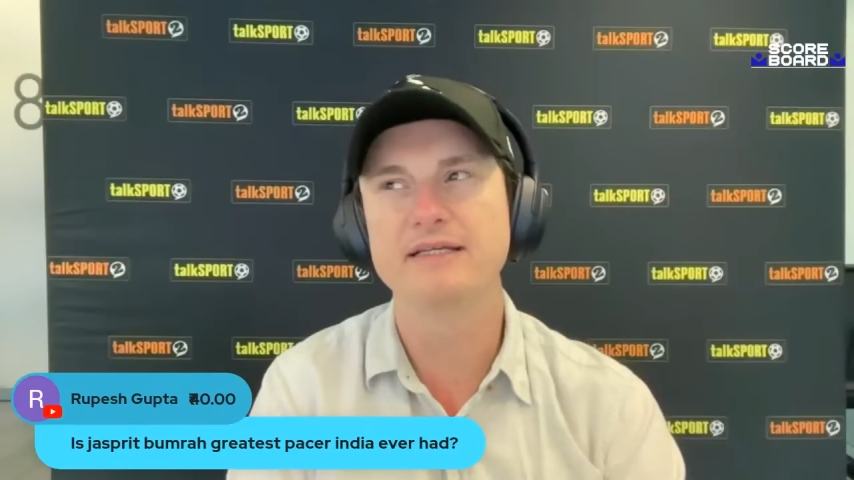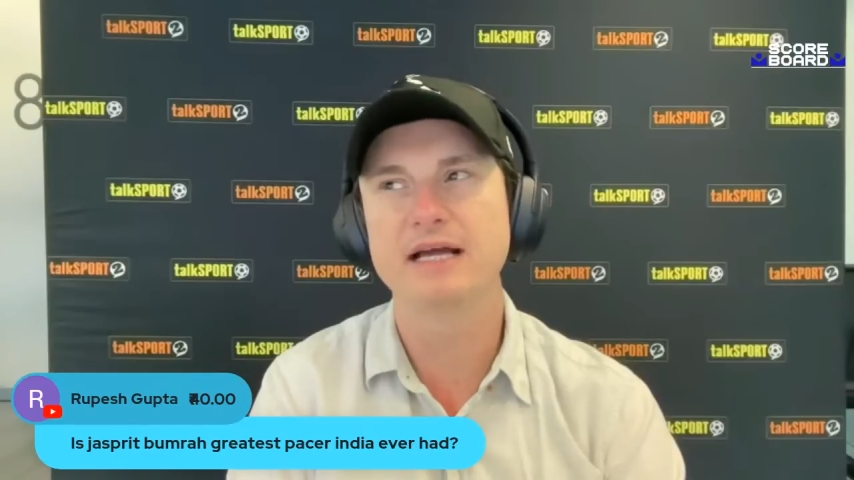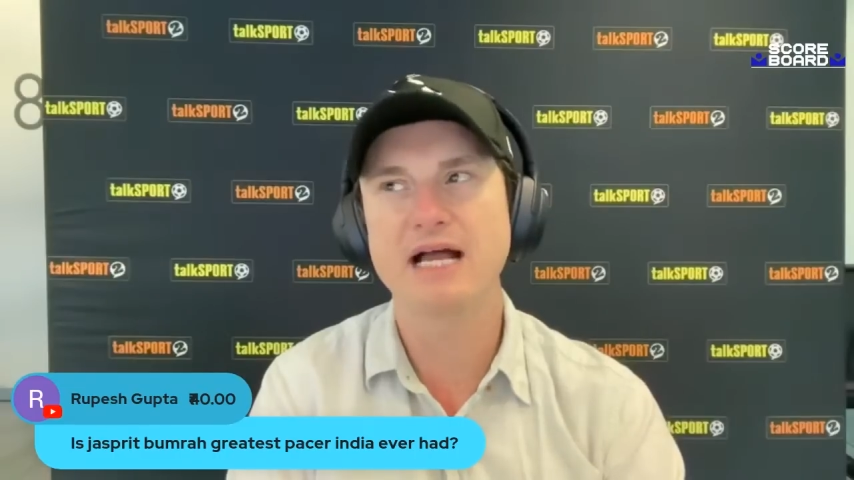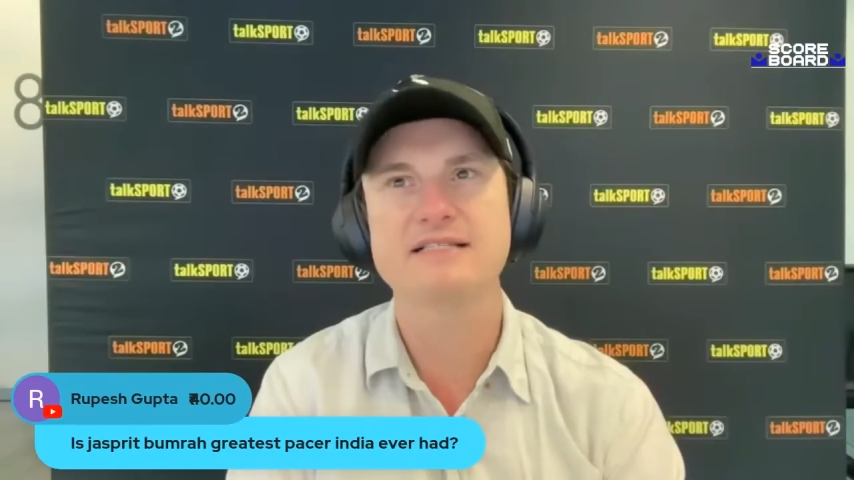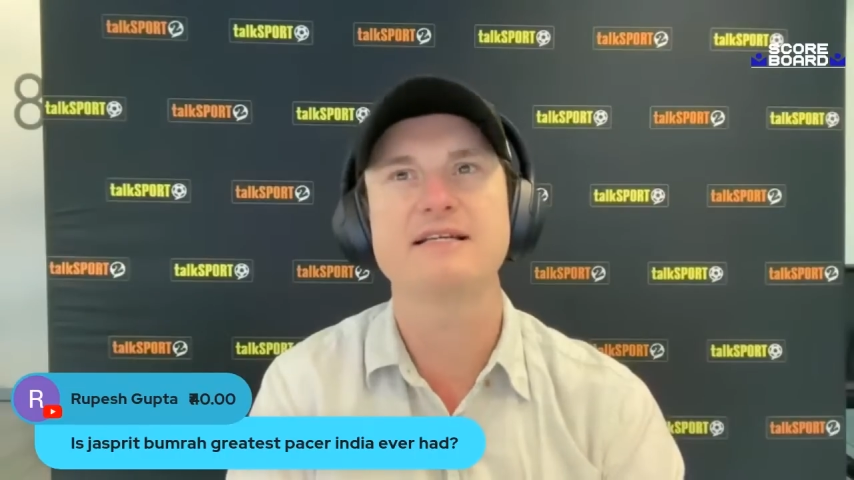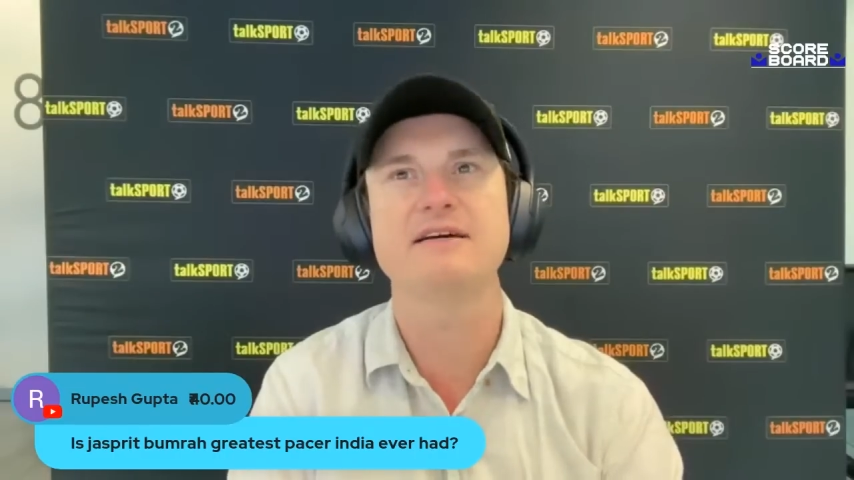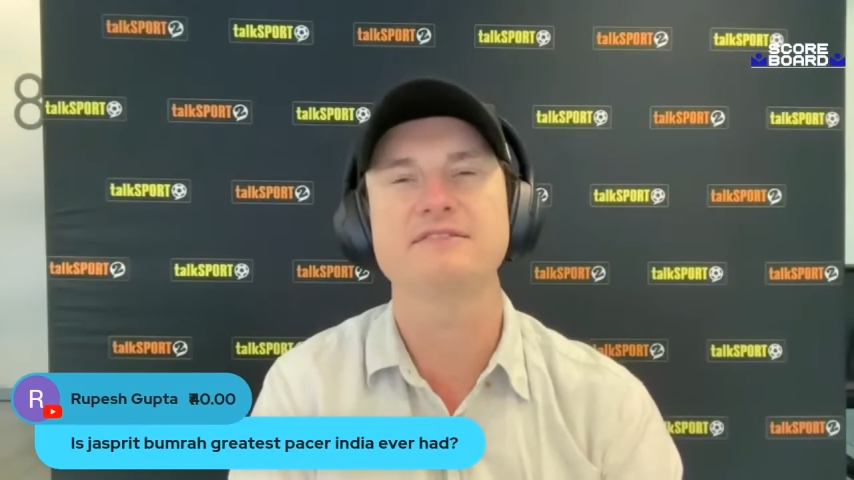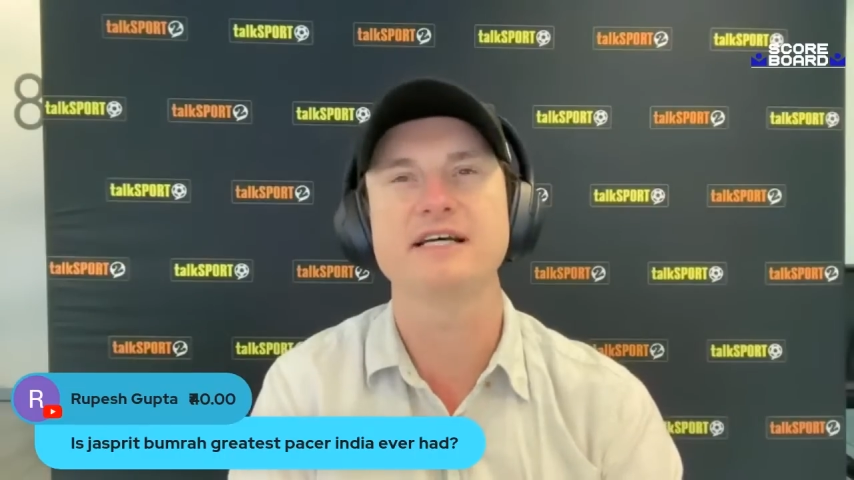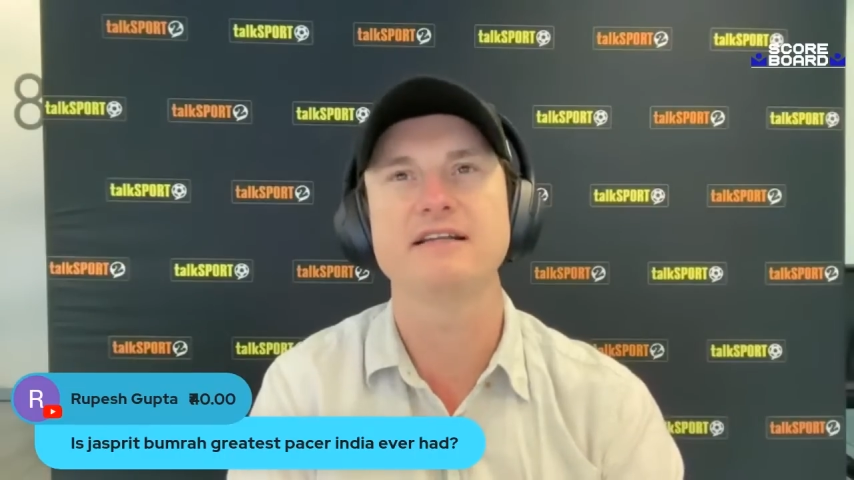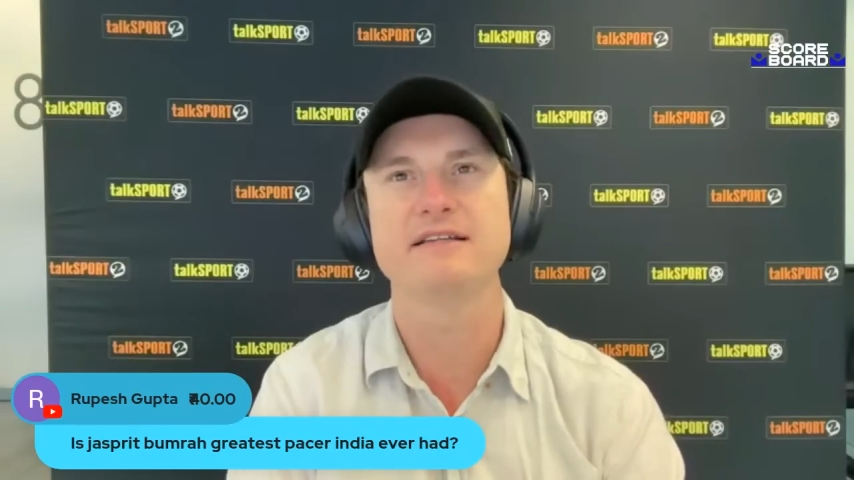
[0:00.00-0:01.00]
has enough
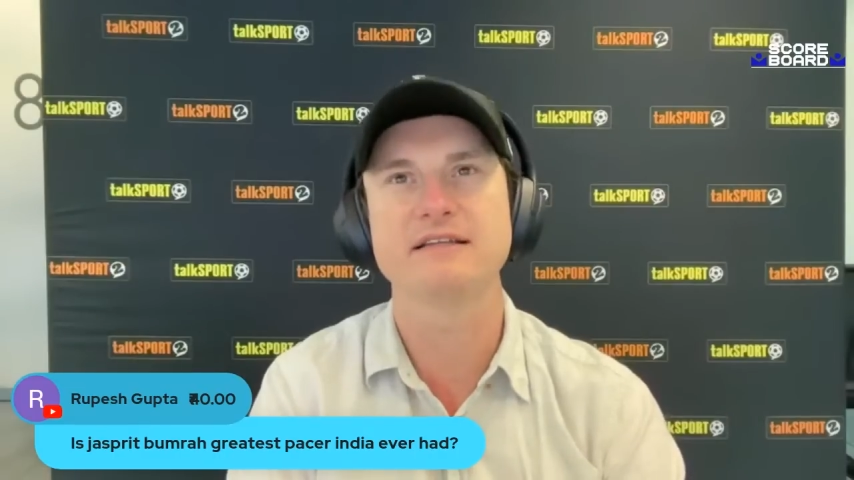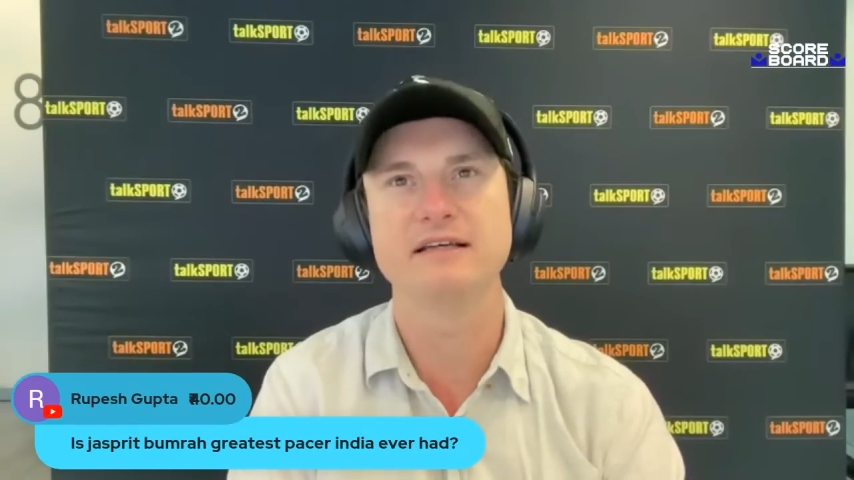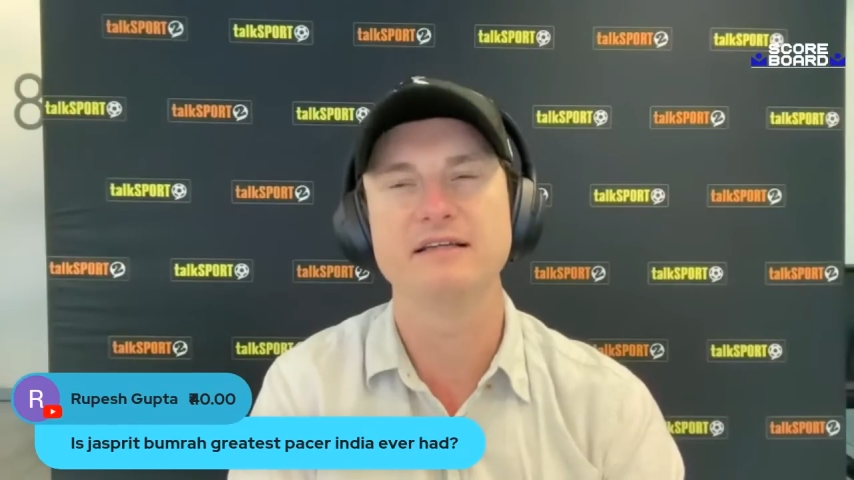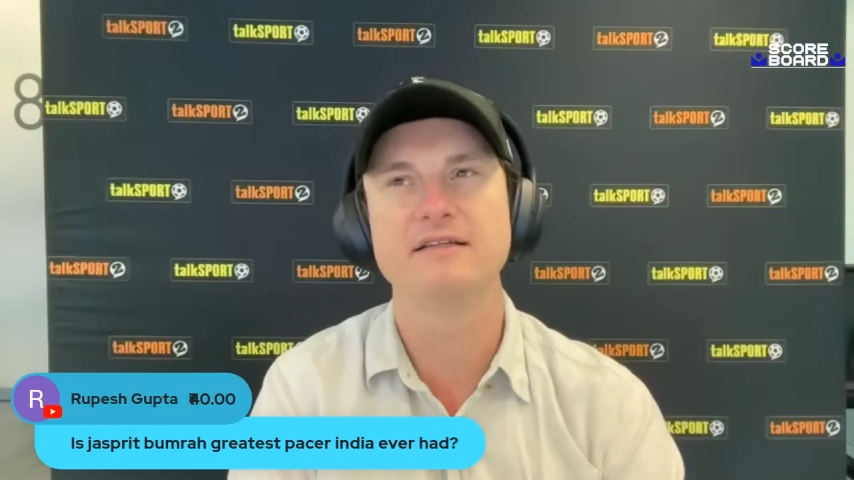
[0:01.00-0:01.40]
talent that,